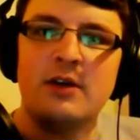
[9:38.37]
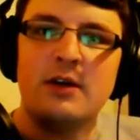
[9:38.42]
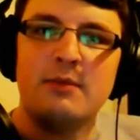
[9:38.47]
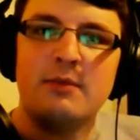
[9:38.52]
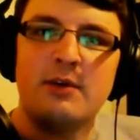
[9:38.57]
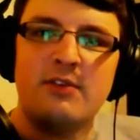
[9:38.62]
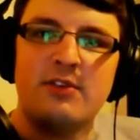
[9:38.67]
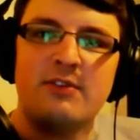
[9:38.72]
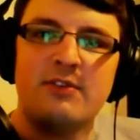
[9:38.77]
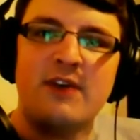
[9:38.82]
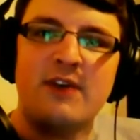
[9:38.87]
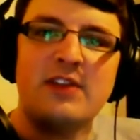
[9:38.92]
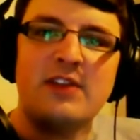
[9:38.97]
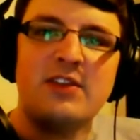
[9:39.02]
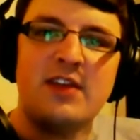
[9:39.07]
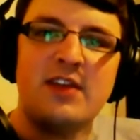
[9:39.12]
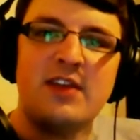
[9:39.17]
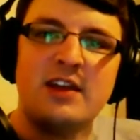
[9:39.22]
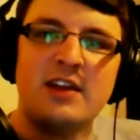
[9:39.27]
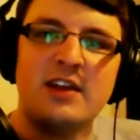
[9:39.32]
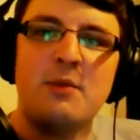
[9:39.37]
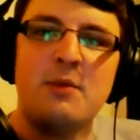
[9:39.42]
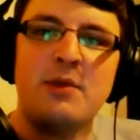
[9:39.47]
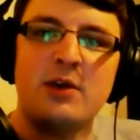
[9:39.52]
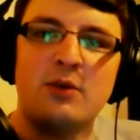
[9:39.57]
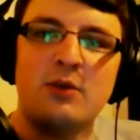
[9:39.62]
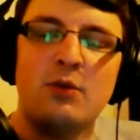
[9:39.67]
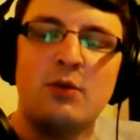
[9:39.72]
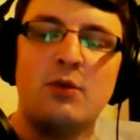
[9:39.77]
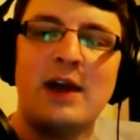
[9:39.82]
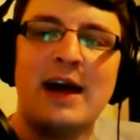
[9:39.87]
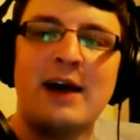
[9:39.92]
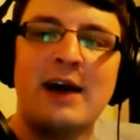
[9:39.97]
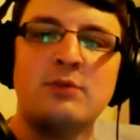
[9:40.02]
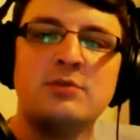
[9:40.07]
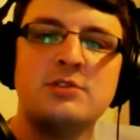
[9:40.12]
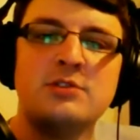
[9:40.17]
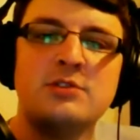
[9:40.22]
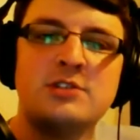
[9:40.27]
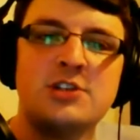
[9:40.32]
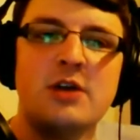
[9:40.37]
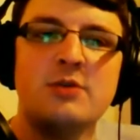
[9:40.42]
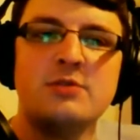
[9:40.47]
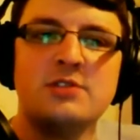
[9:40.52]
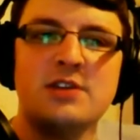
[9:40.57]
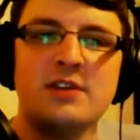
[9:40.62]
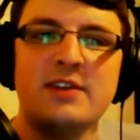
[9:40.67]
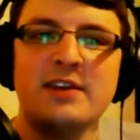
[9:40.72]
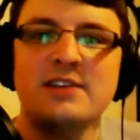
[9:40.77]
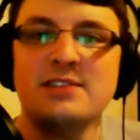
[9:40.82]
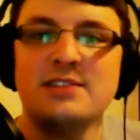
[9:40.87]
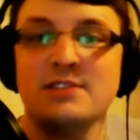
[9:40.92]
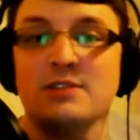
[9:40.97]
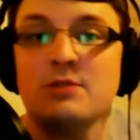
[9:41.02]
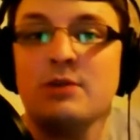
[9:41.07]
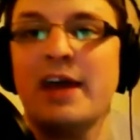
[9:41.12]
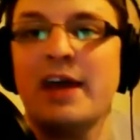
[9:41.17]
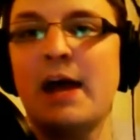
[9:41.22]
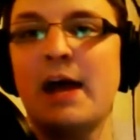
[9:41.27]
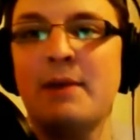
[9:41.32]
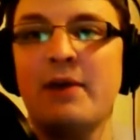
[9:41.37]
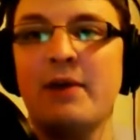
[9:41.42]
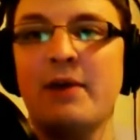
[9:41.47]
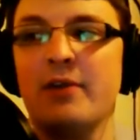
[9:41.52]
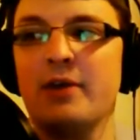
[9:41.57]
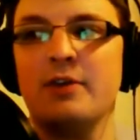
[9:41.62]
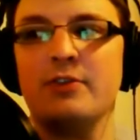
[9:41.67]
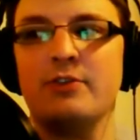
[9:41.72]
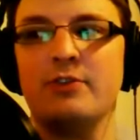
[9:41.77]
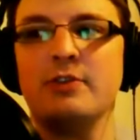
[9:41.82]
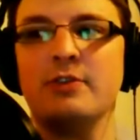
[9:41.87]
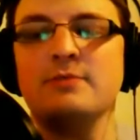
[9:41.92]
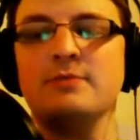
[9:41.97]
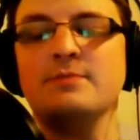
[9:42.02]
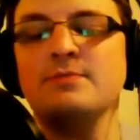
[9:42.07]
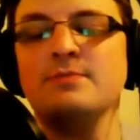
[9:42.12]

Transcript: But the fact that they're going all out shows that they still care about the console.